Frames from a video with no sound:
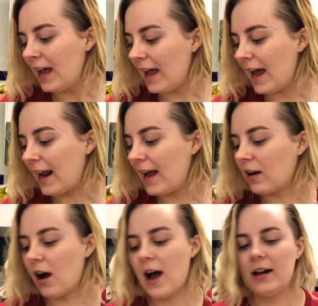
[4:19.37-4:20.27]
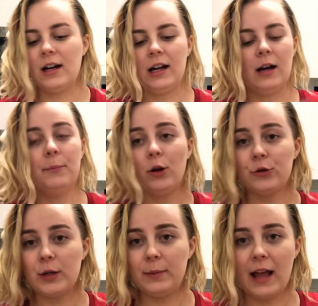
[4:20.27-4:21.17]
And I got a
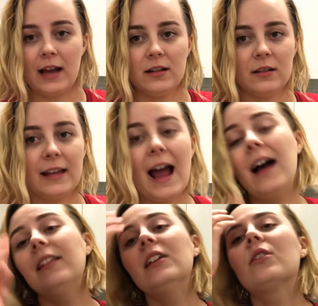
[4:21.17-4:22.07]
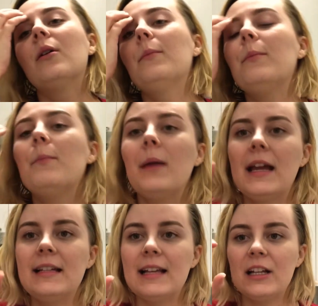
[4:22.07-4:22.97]
poultry blend. They had these
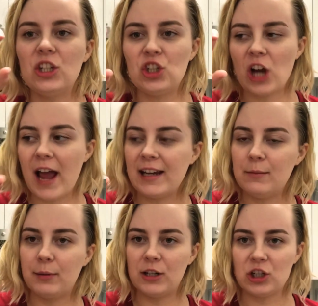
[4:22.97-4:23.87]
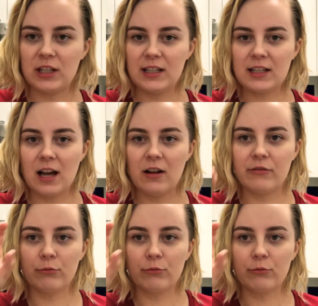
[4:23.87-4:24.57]
amazing giant bunches of